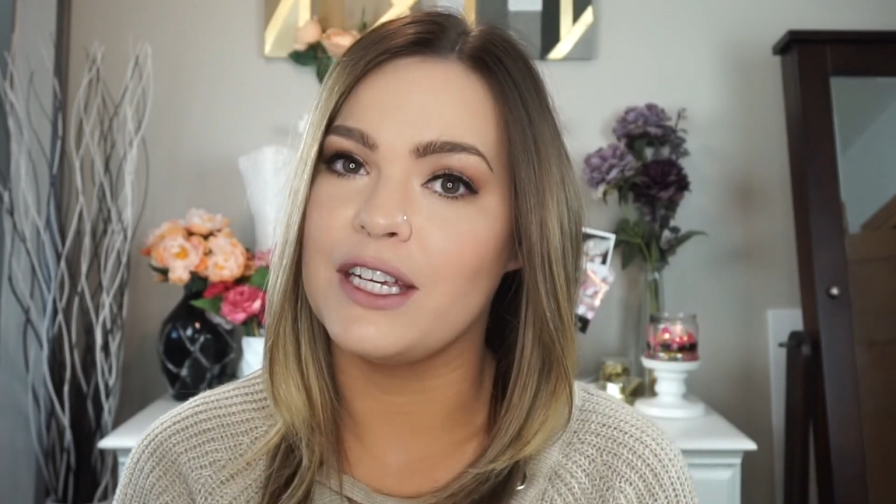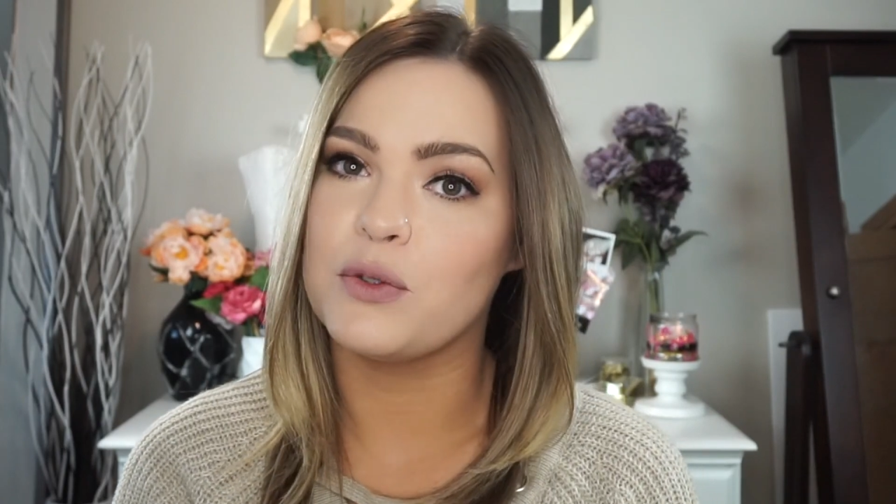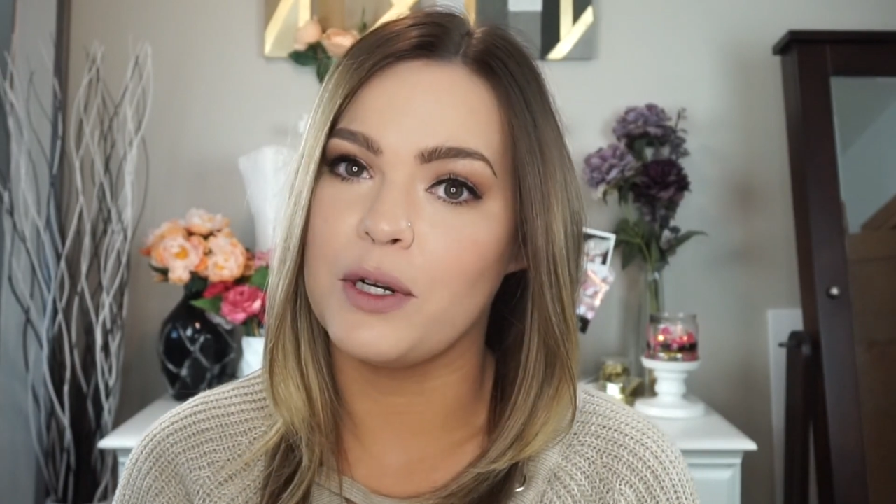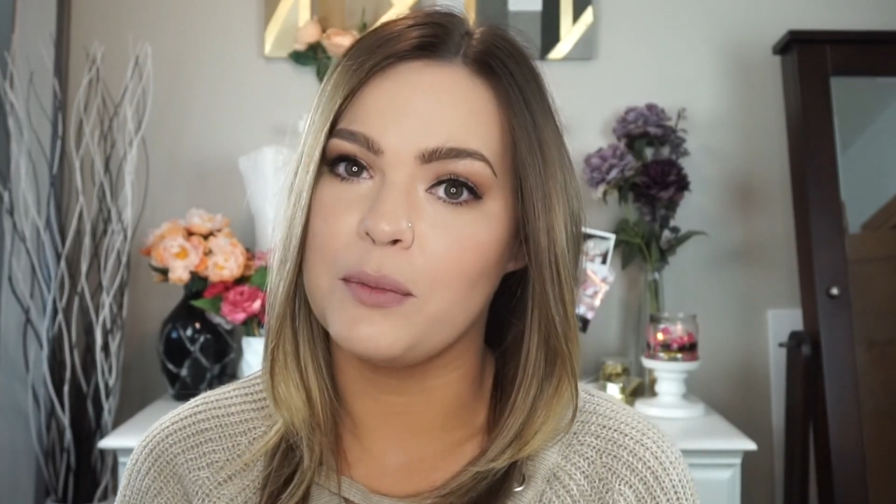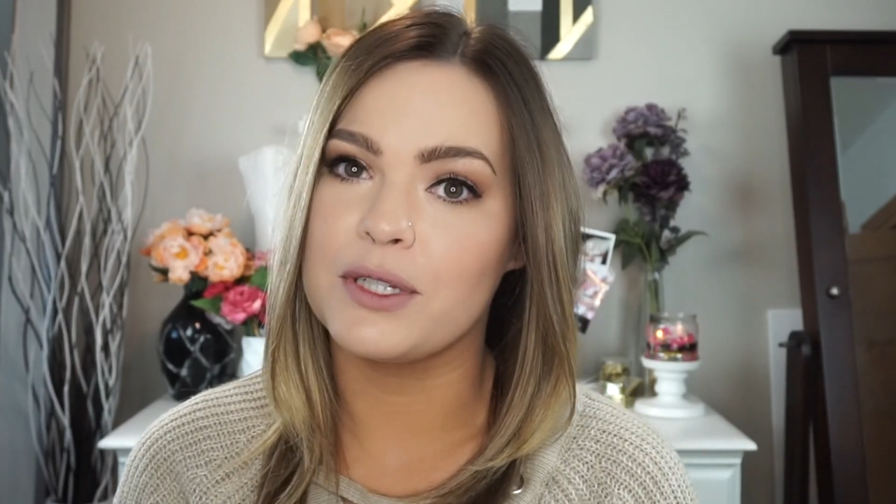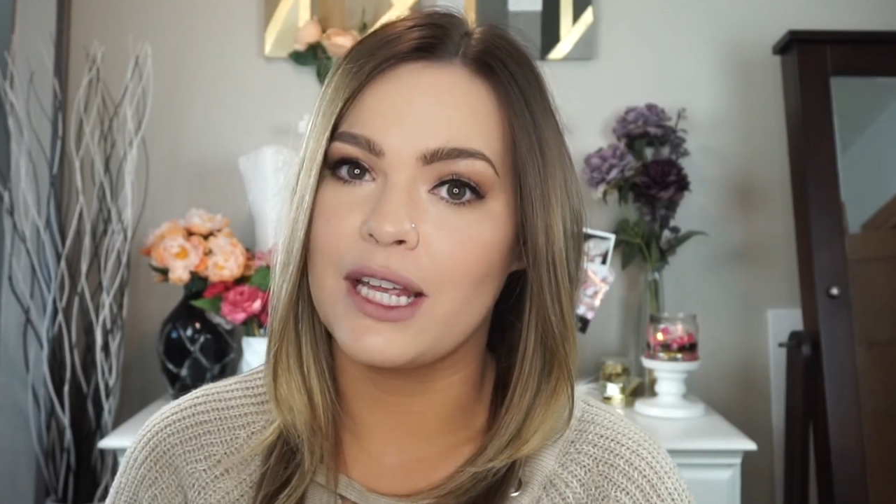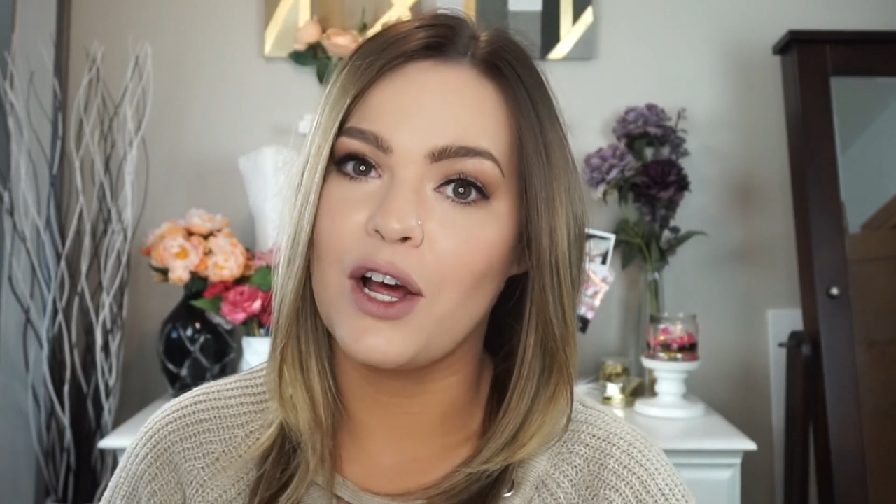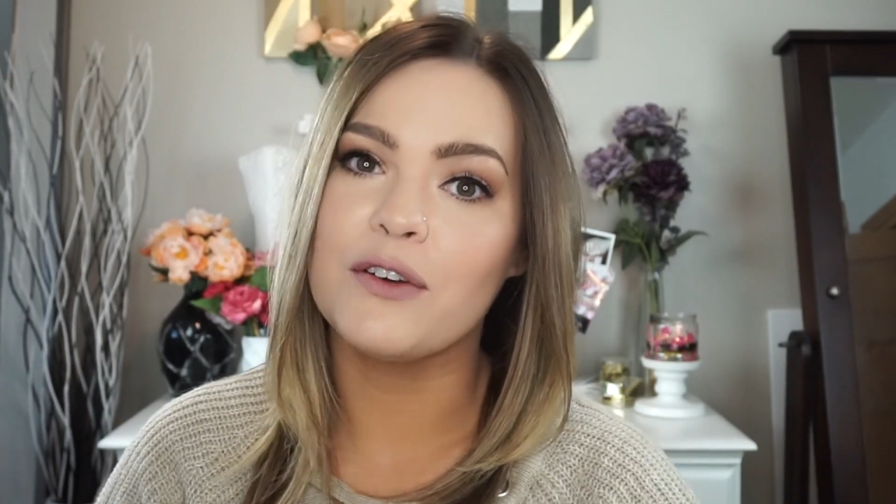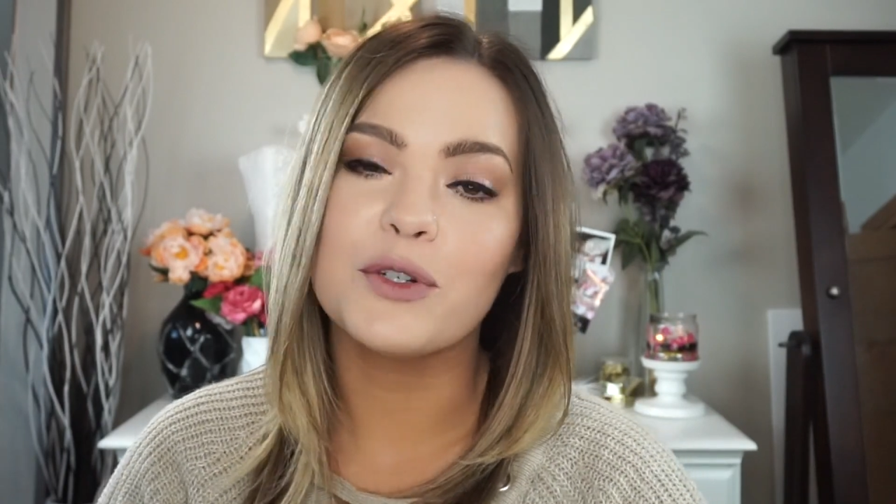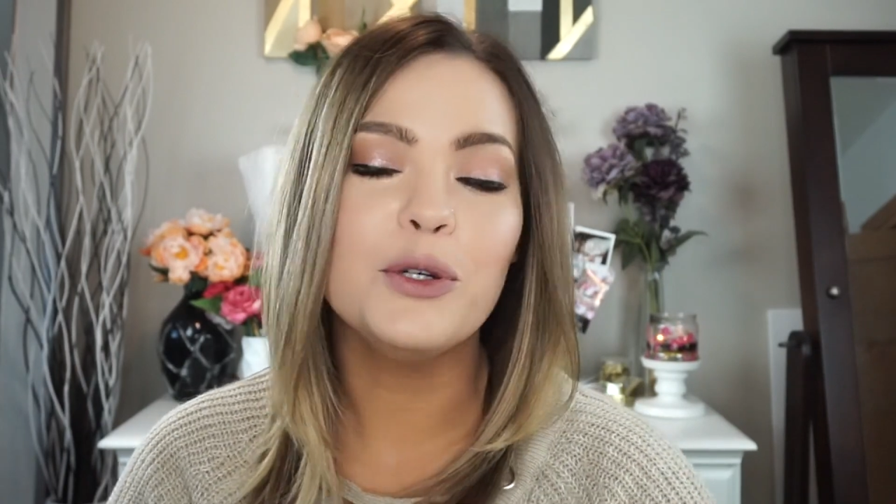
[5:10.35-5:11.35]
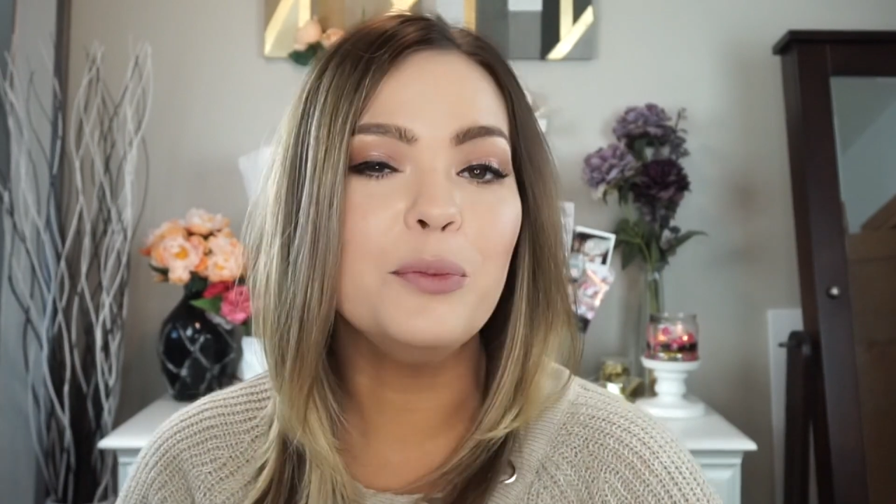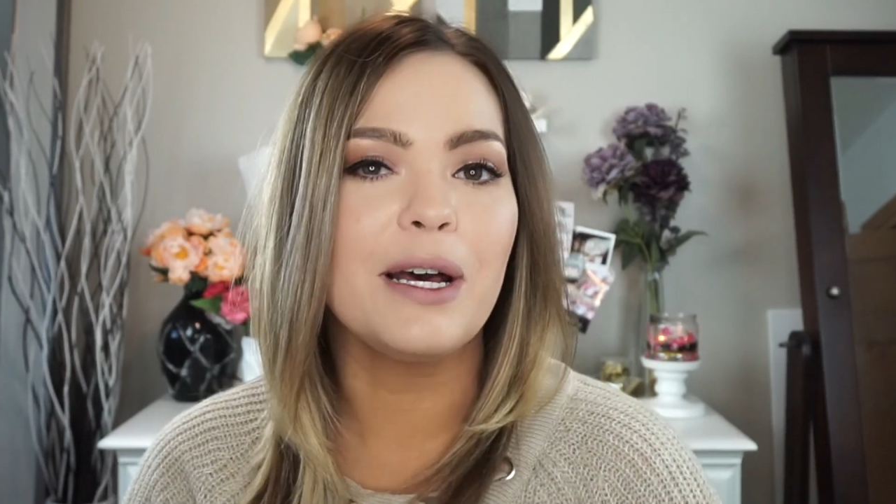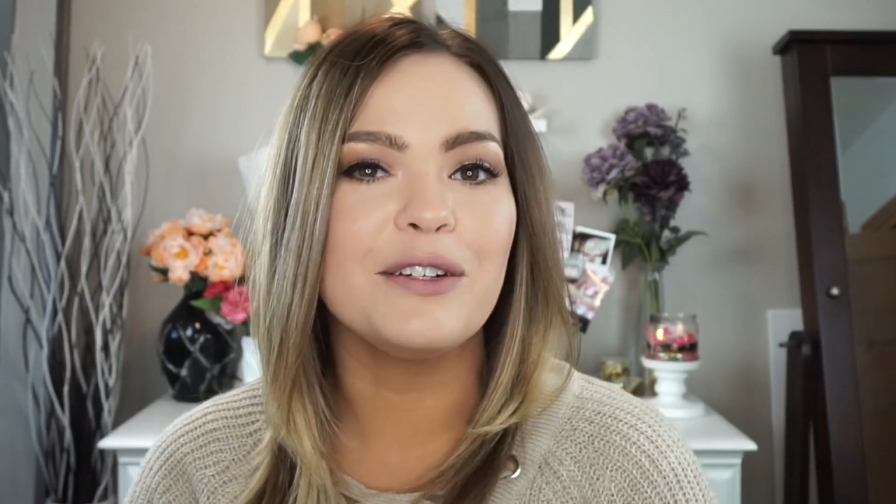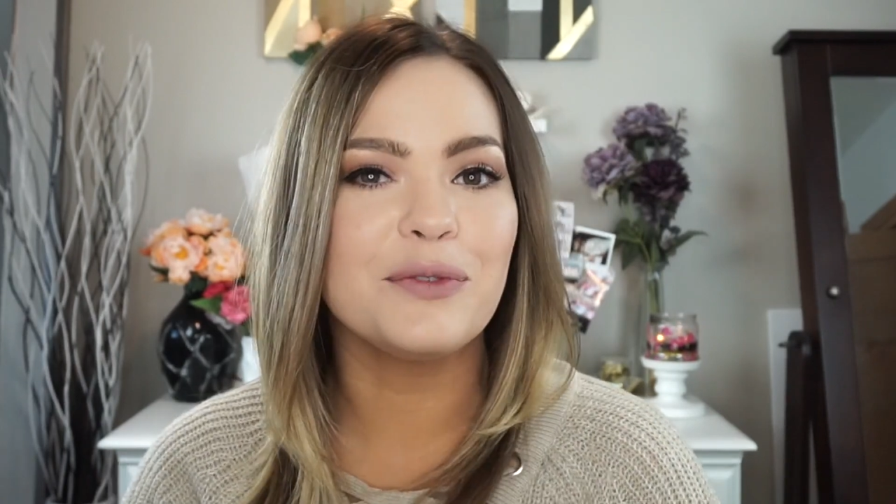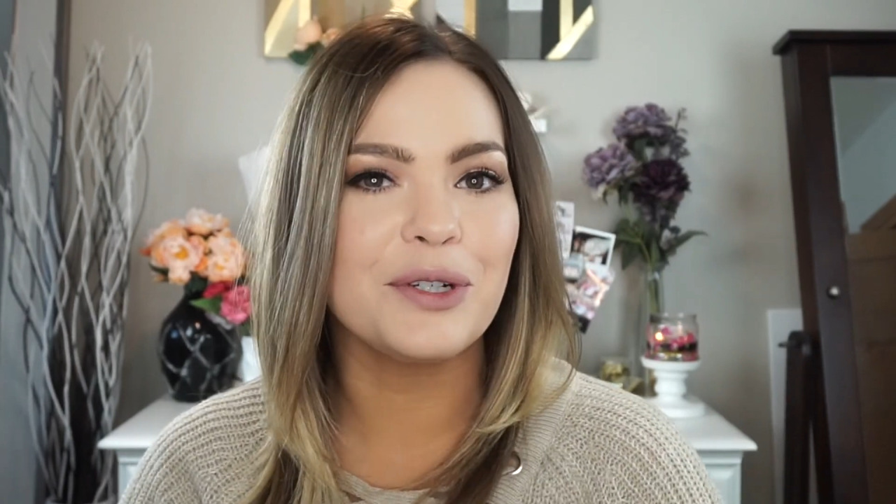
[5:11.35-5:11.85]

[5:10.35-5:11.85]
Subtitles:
a 20% off coupon